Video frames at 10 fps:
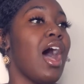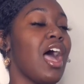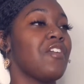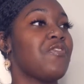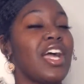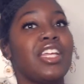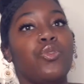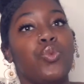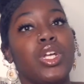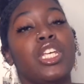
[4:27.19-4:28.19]
I find it
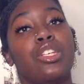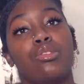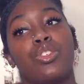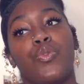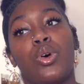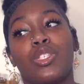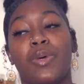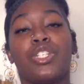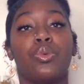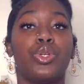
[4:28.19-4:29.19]
really useful,
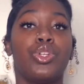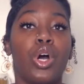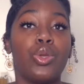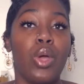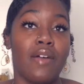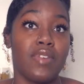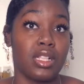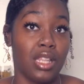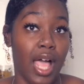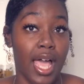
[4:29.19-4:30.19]
especially when you know you have a
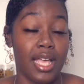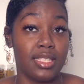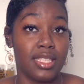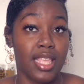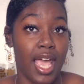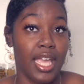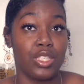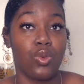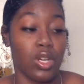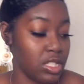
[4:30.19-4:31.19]
class that
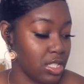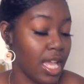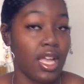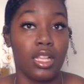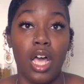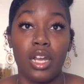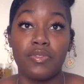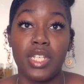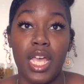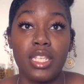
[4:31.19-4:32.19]
is going to take a lot
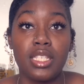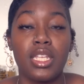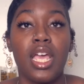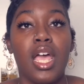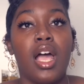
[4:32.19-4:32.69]
of tests.